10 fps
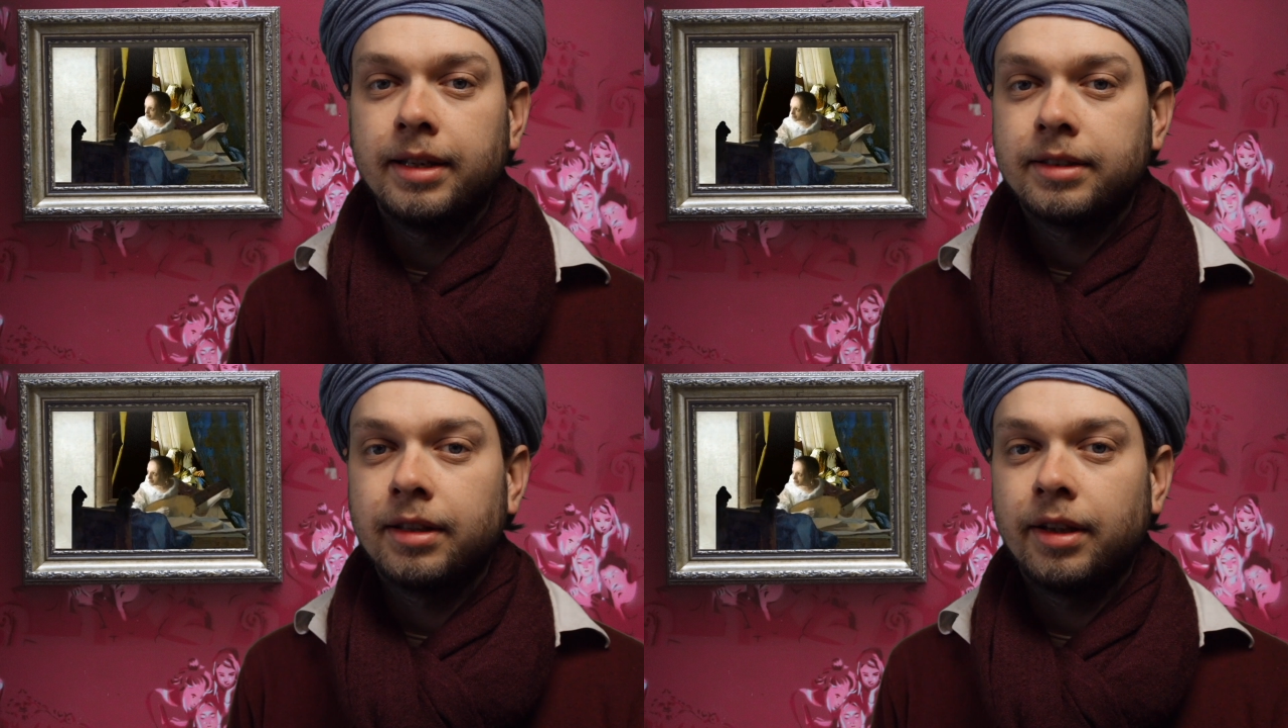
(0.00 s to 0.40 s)

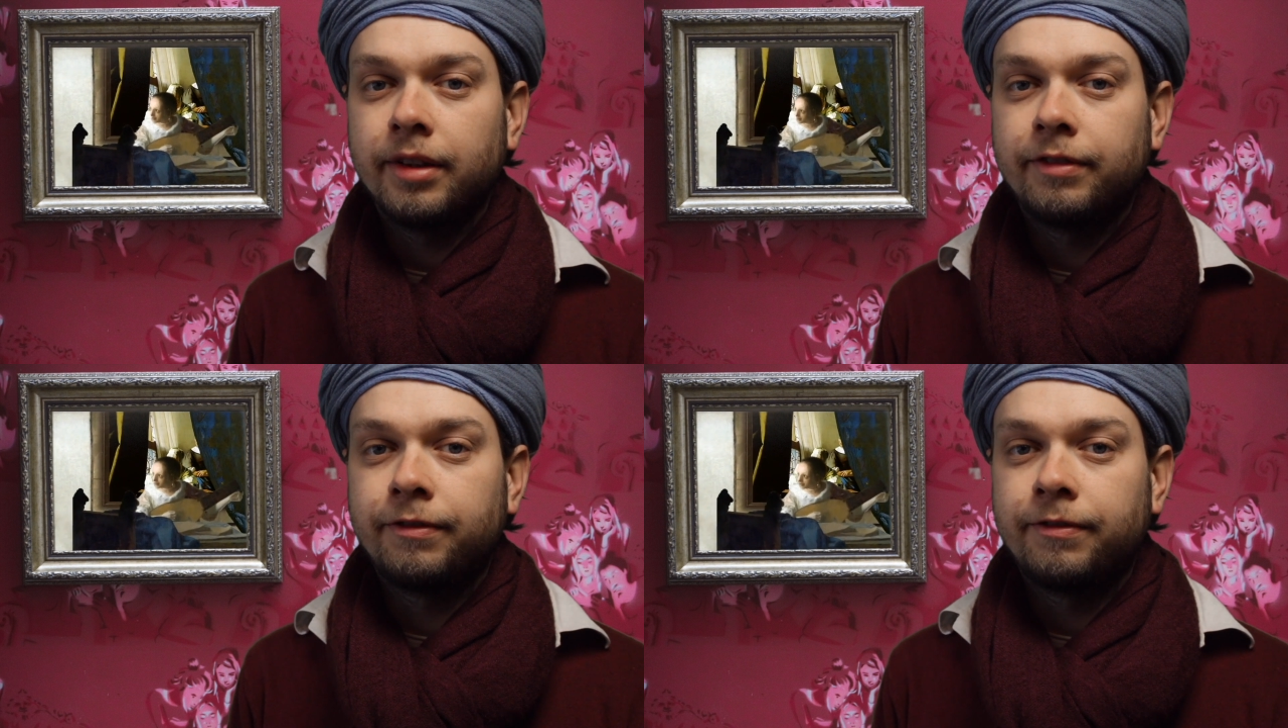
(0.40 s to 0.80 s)
there's a
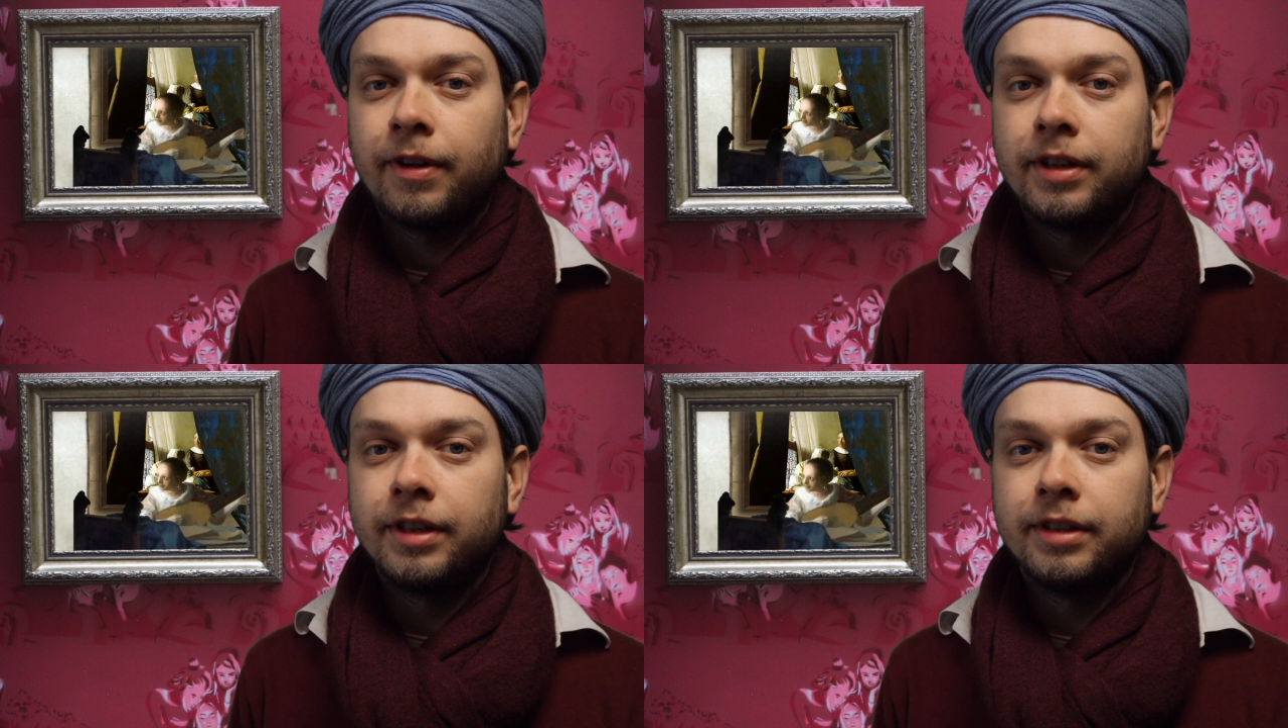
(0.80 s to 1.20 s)
lot of
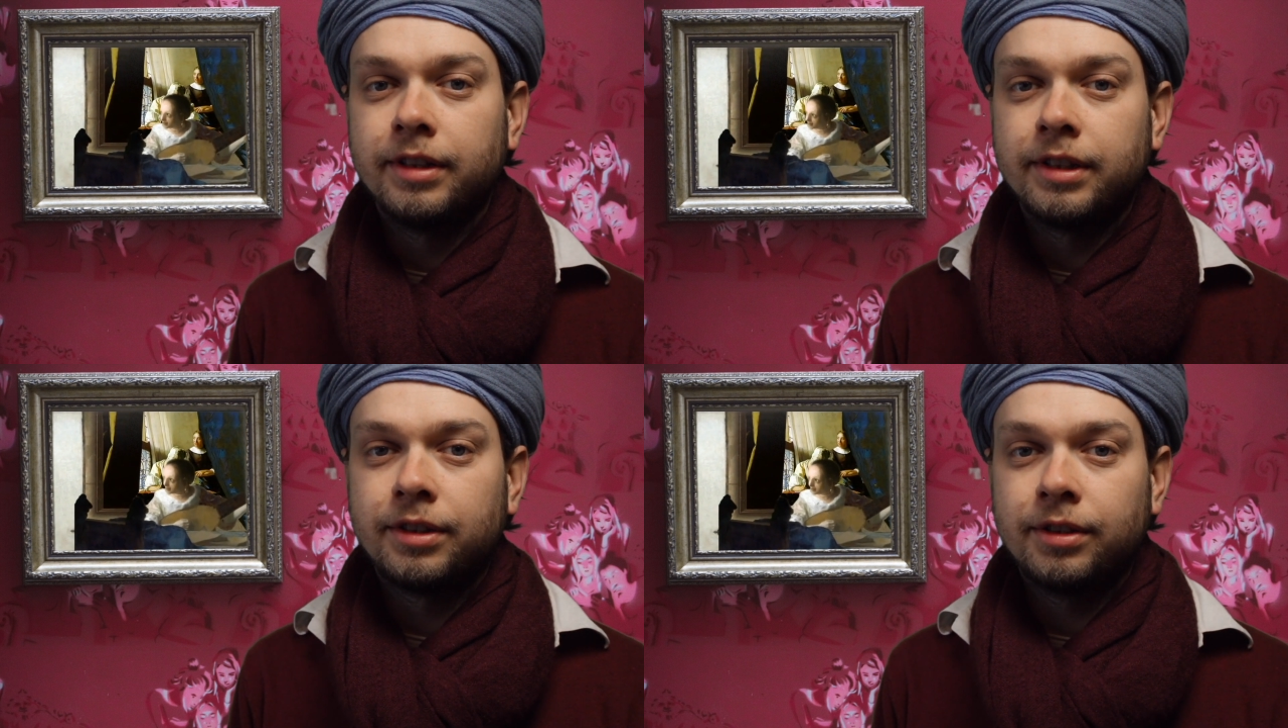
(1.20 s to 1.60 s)
fun in
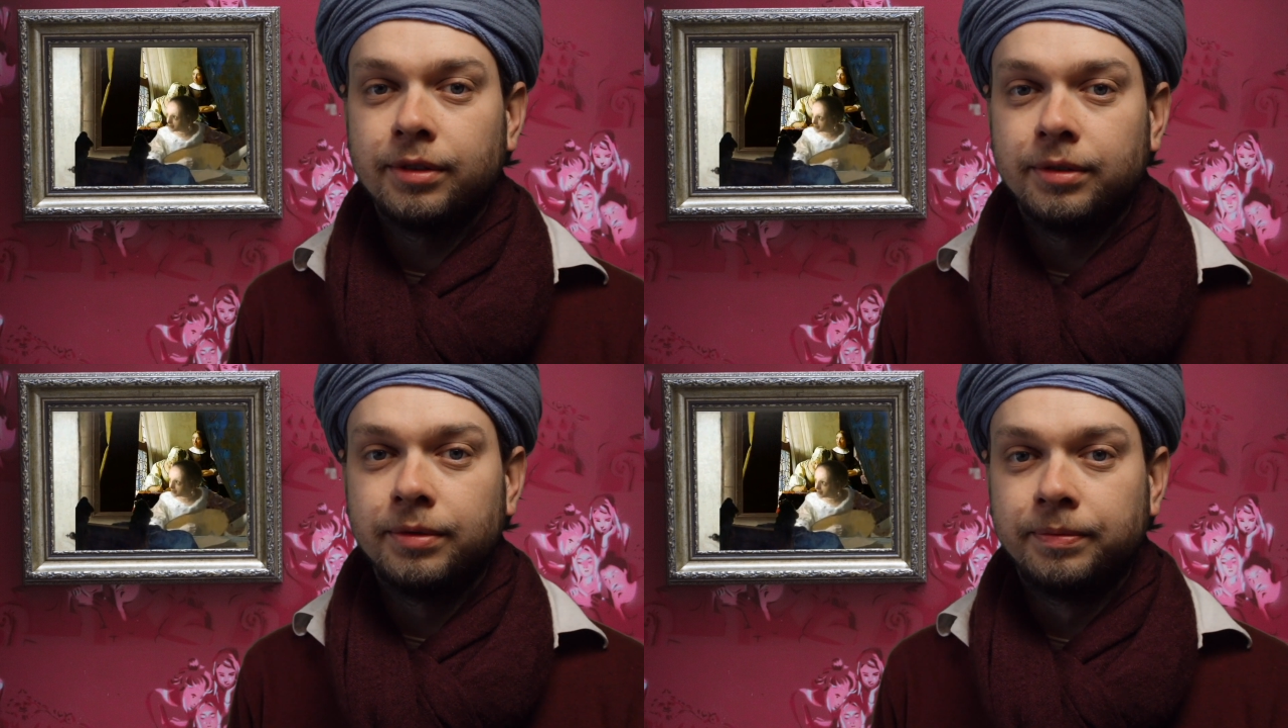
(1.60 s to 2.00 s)
it
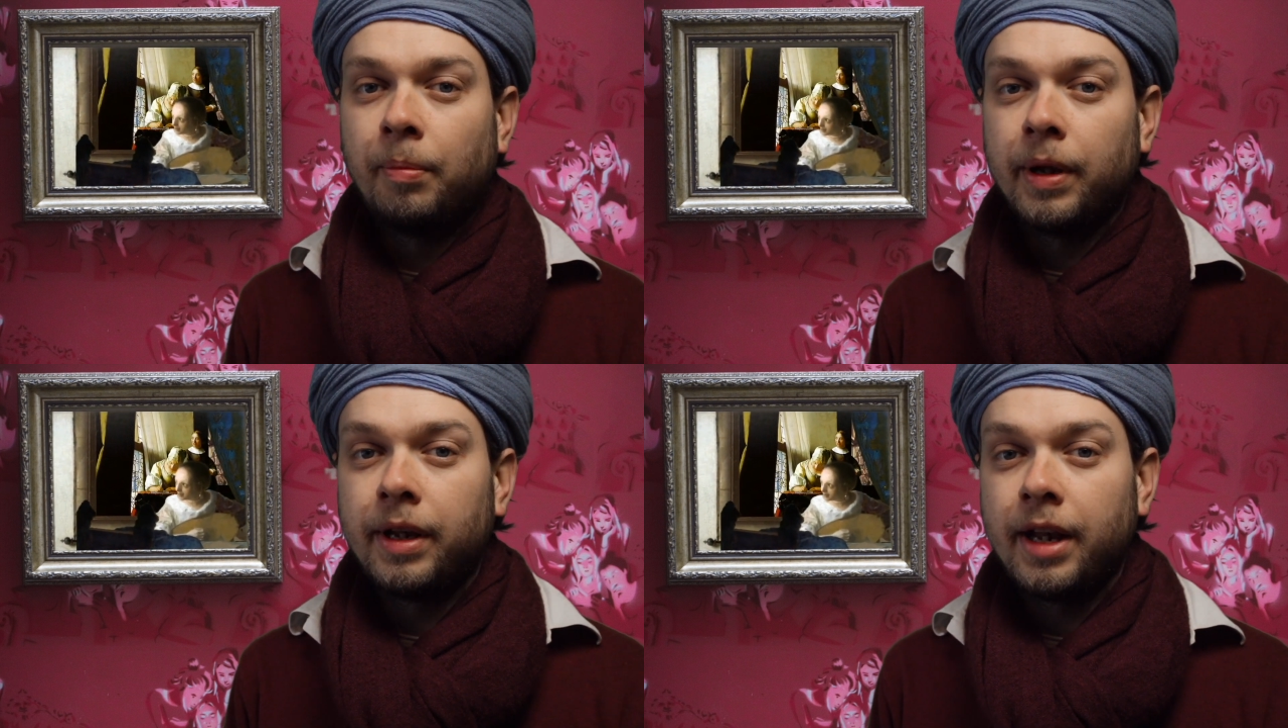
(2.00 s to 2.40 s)
too.
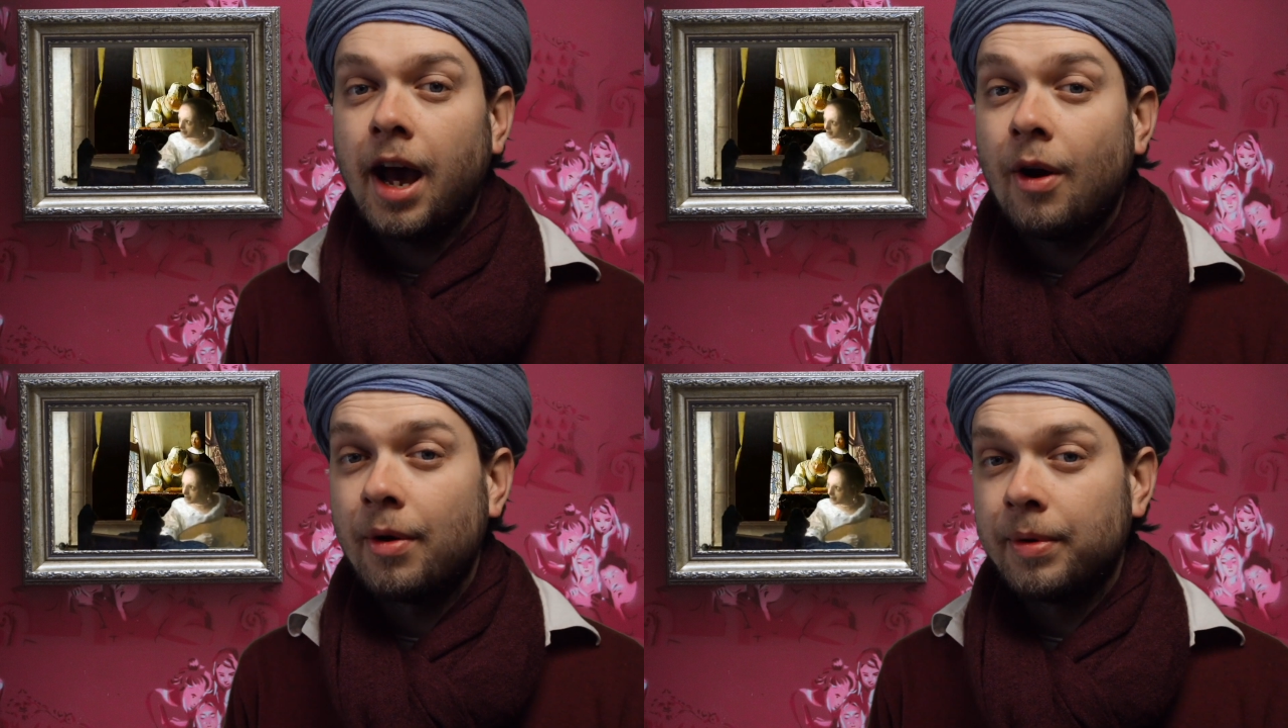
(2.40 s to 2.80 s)
But
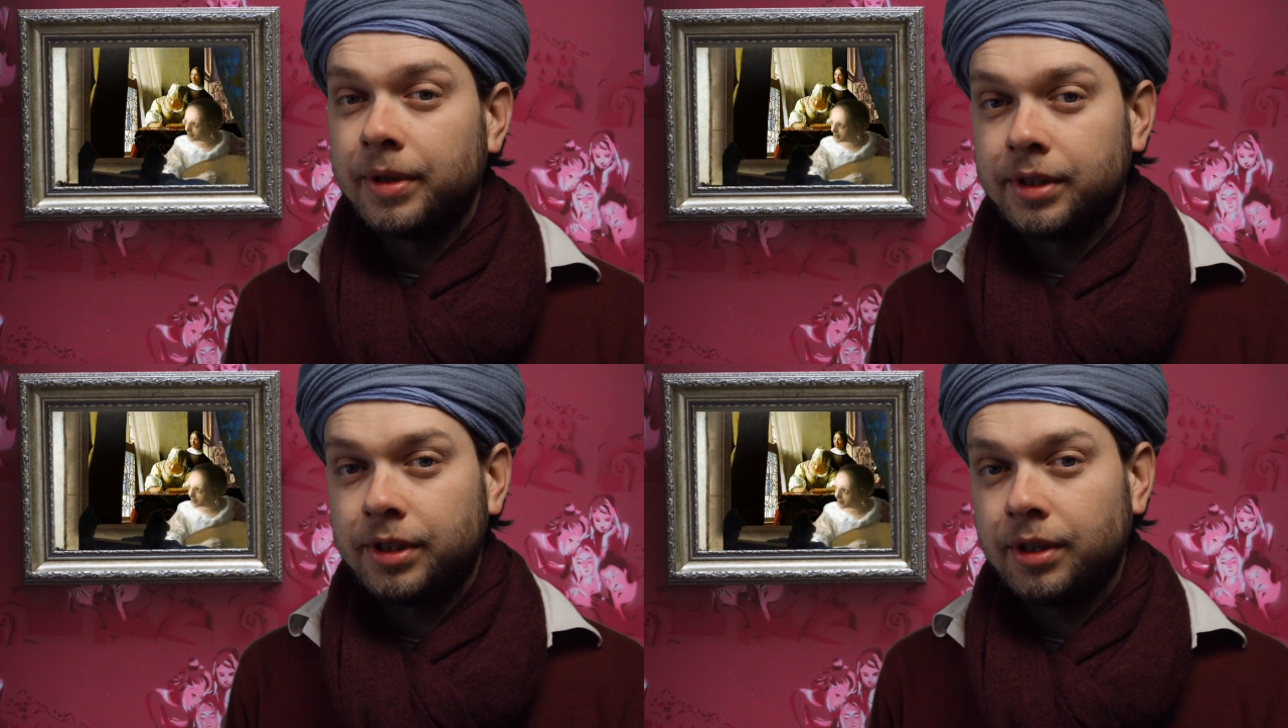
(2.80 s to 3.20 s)
now I
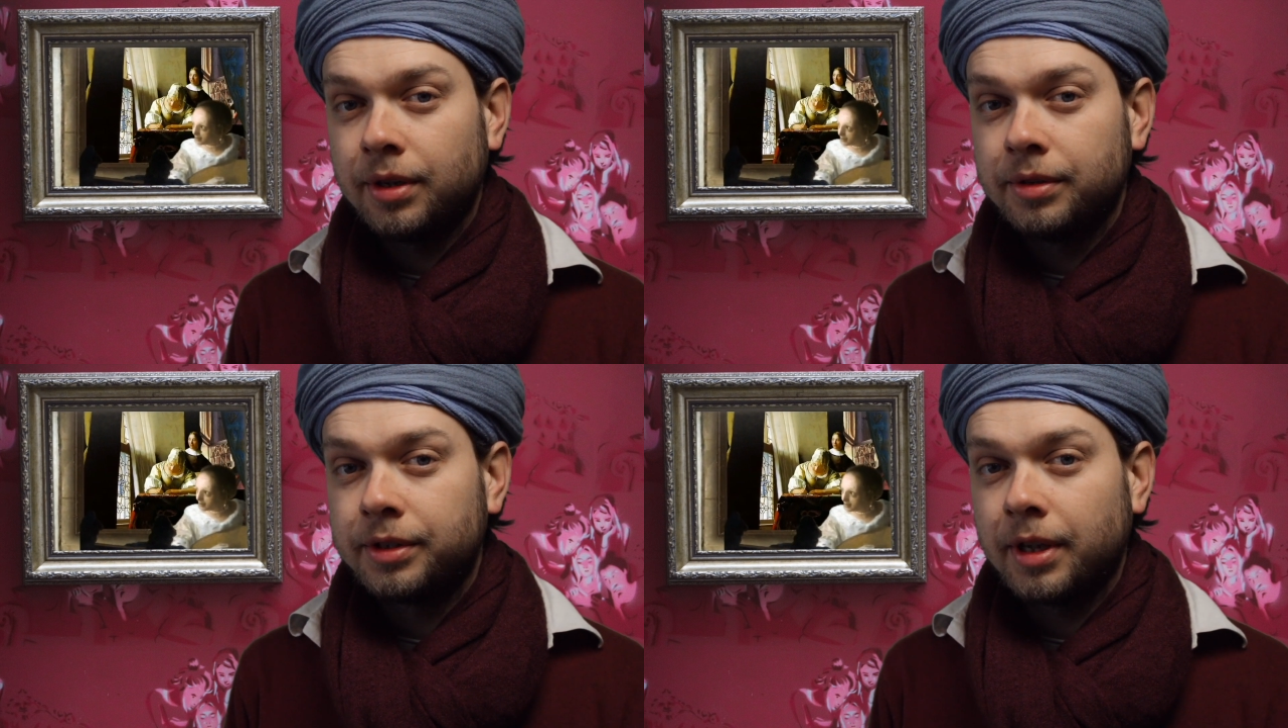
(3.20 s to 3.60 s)
want to
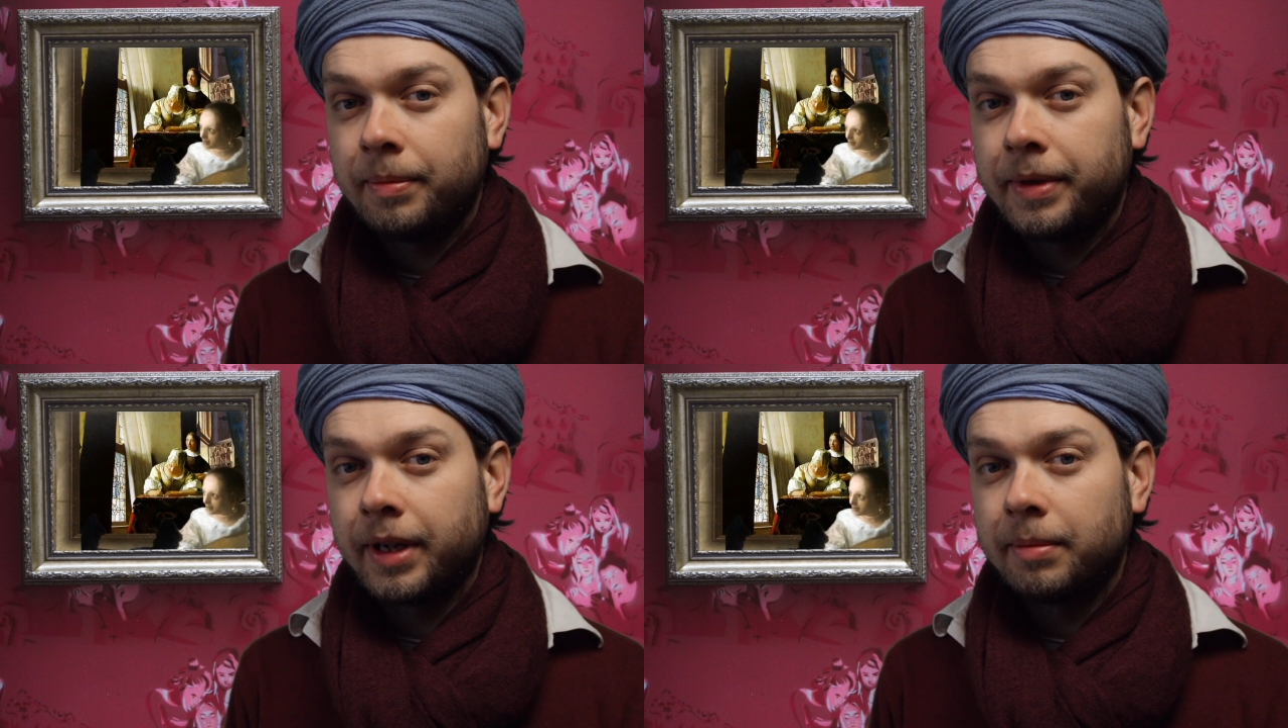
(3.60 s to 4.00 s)
show
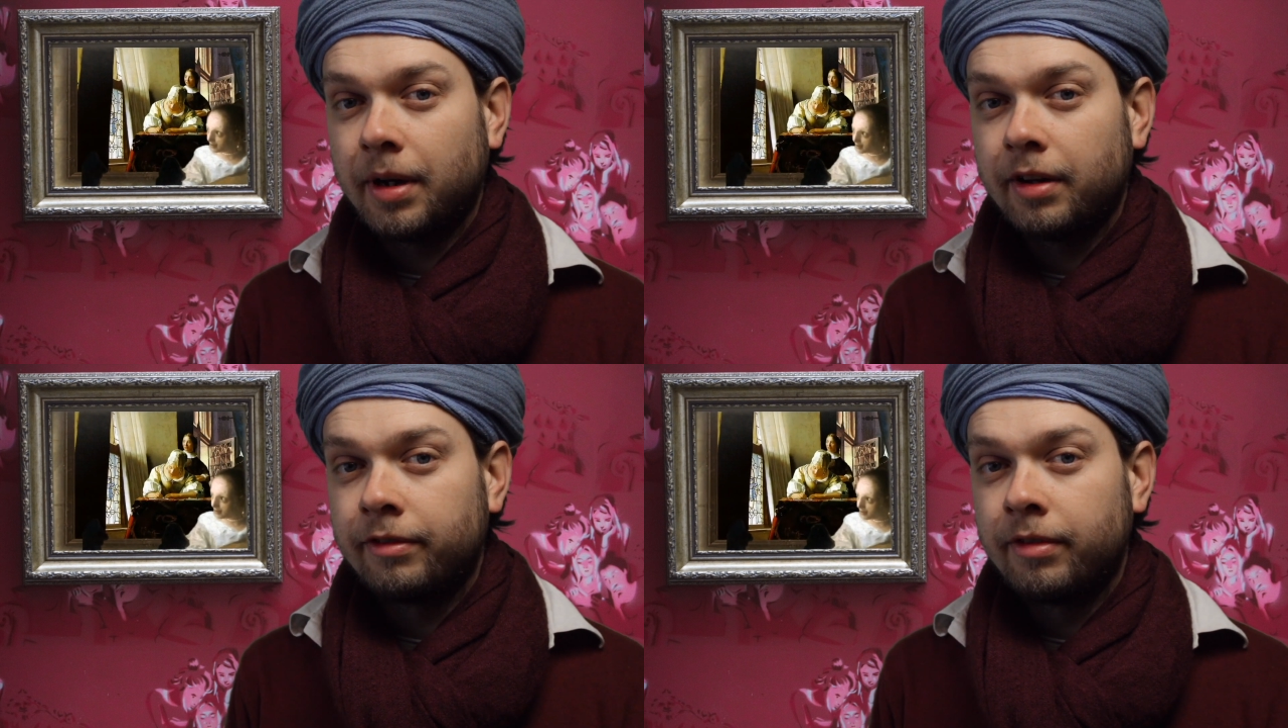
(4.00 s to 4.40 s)
something about